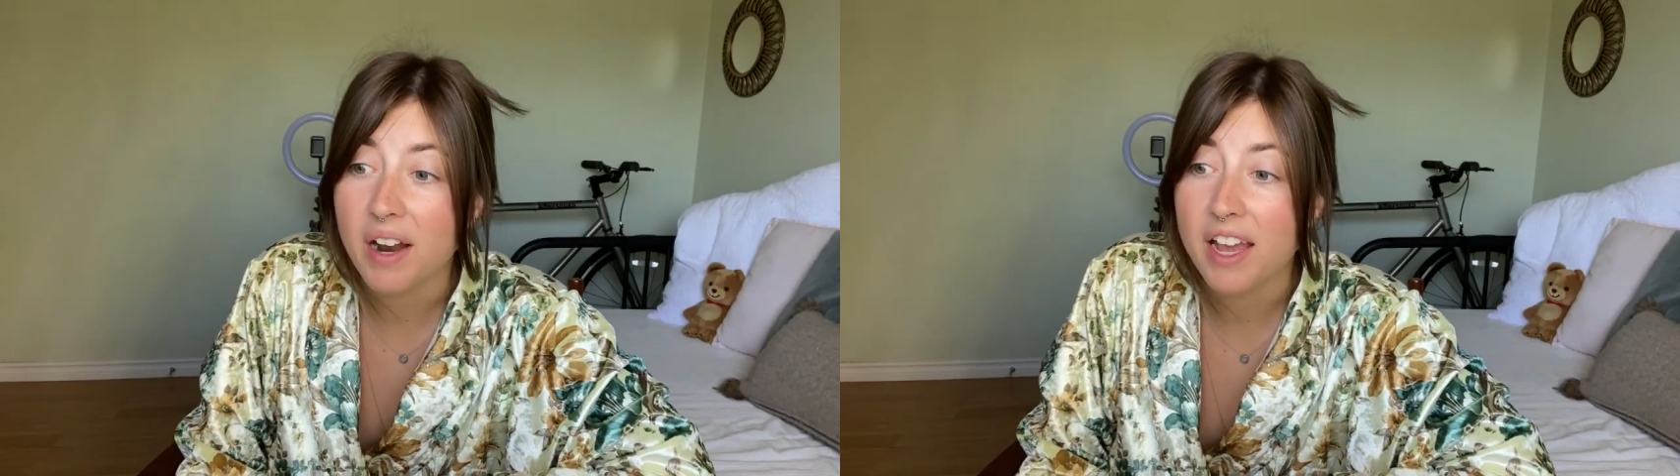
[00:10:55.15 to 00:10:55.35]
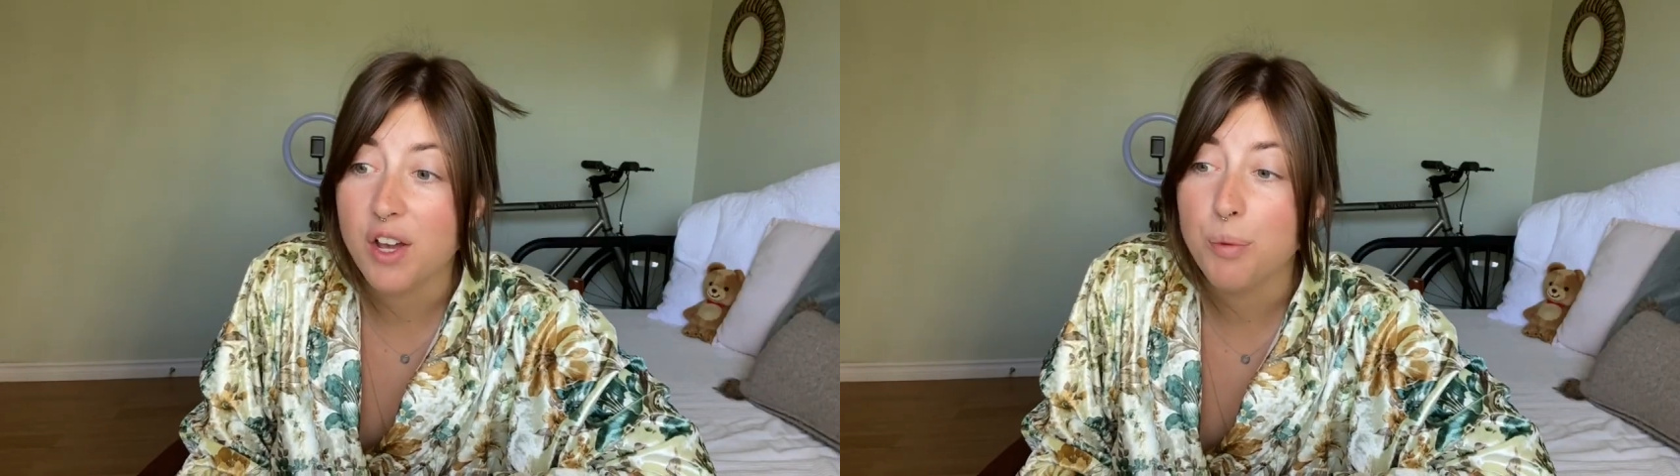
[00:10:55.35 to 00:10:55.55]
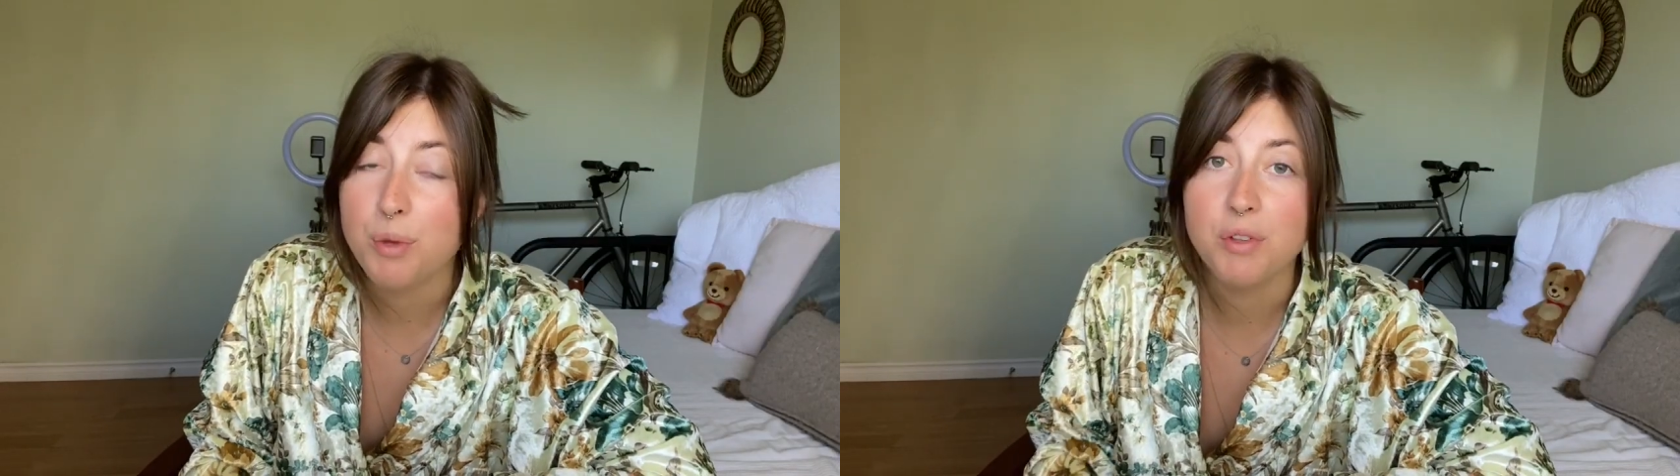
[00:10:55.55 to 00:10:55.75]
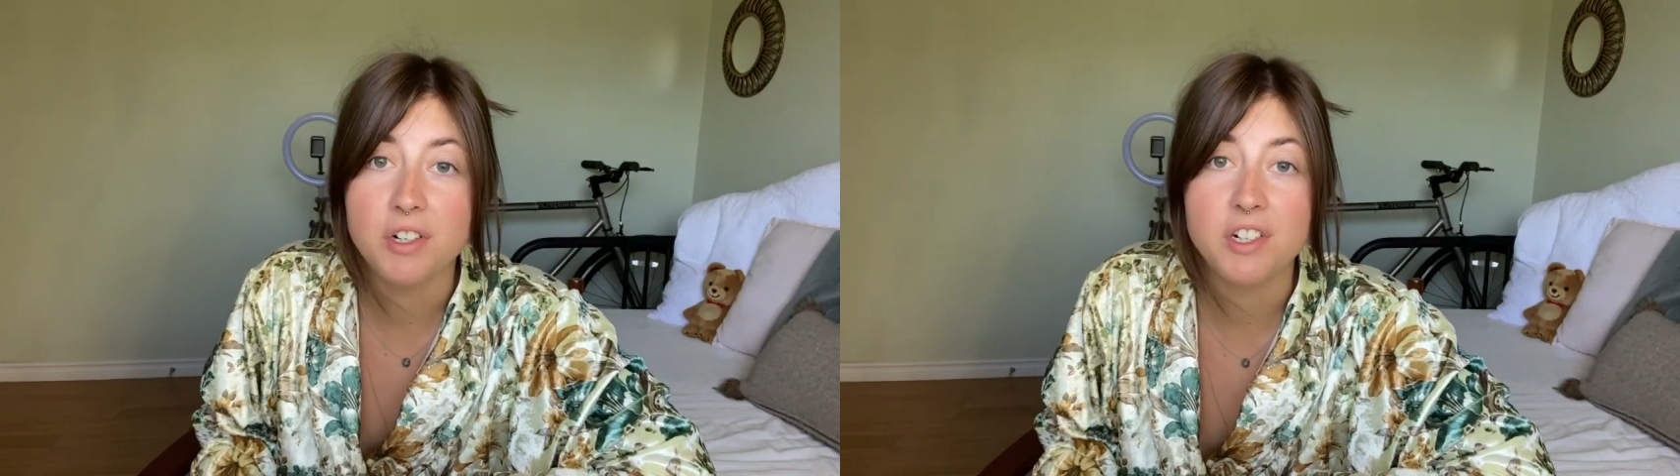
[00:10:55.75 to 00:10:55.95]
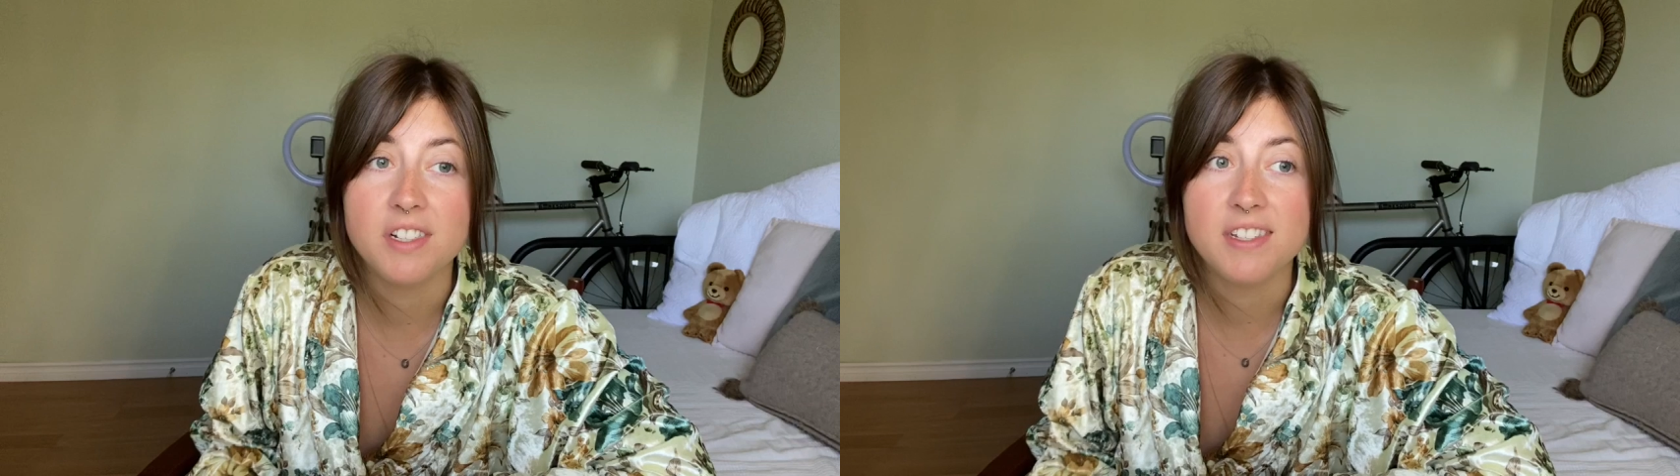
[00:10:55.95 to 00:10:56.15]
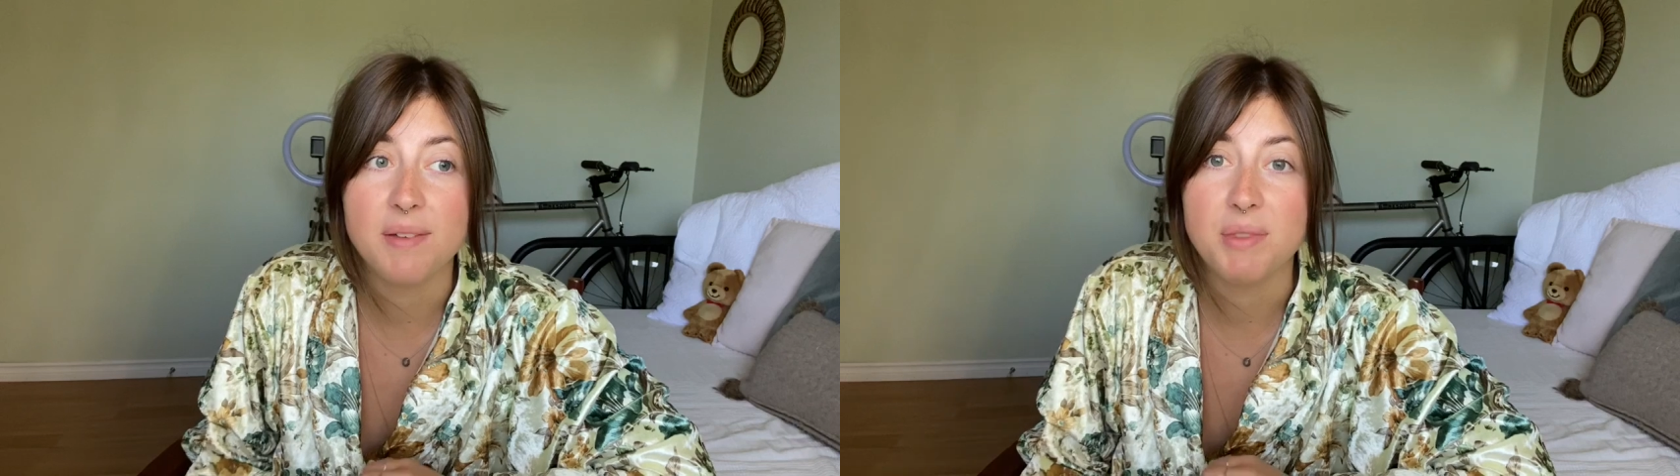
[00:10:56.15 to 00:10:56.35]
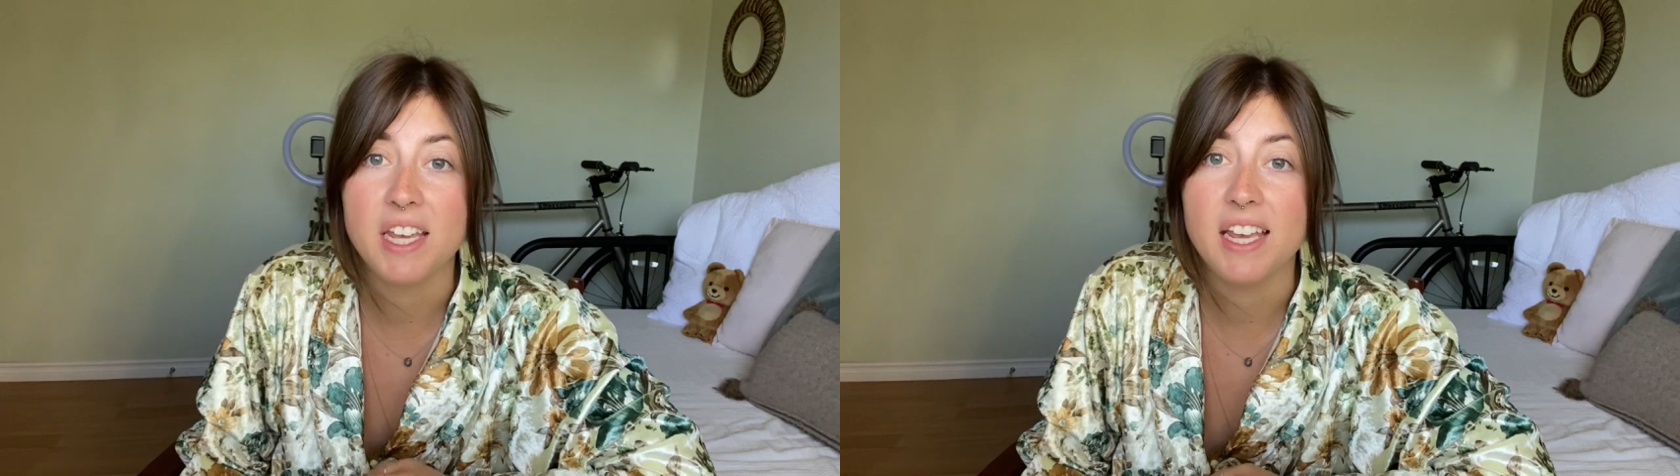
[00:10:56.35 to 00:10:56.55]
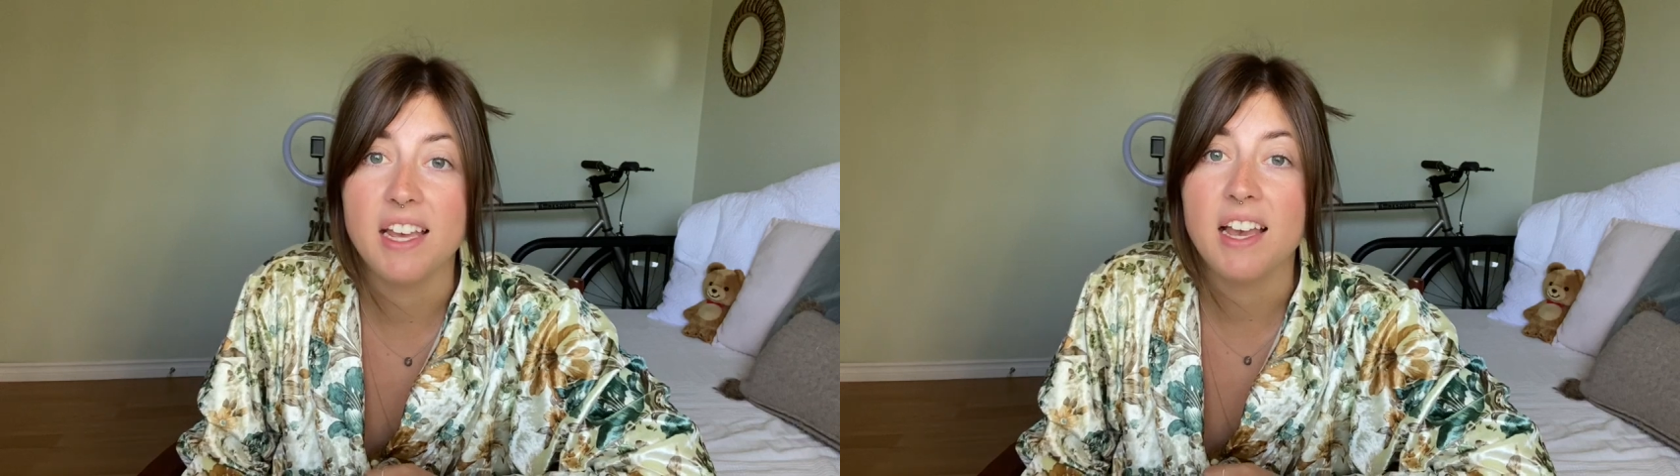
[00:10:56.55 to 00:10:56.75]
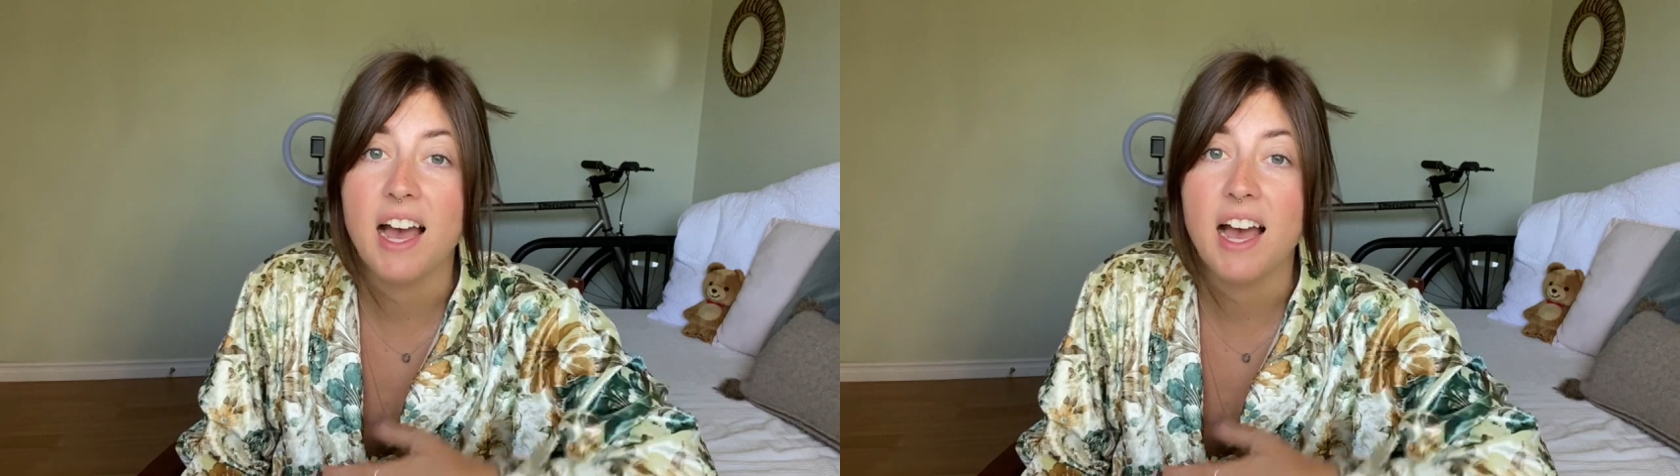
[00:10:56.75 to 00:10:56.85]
I hope you learned something.